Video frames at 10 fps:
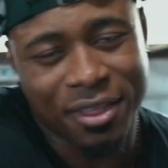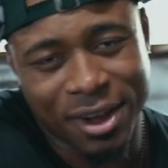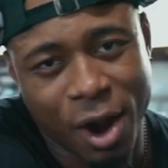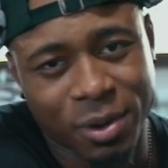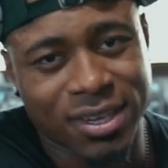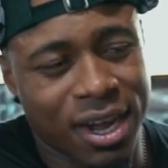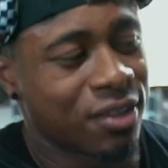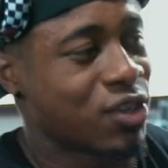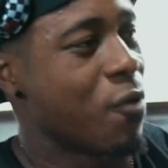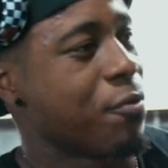and then now we're setting
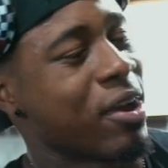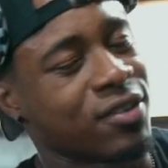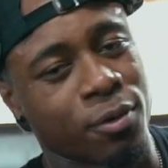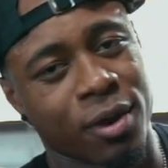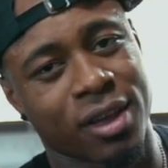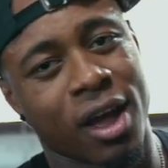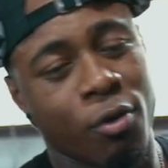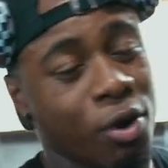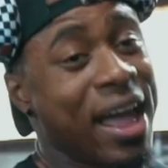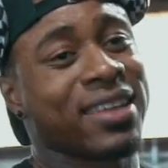the tone for the rest of the
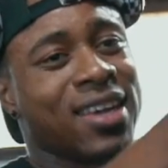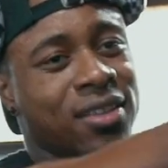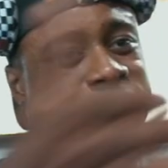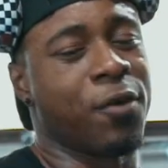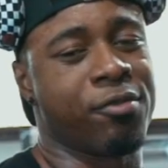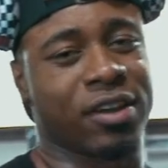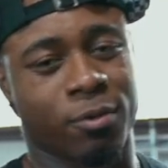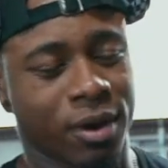workout. Or that set the tone for the rest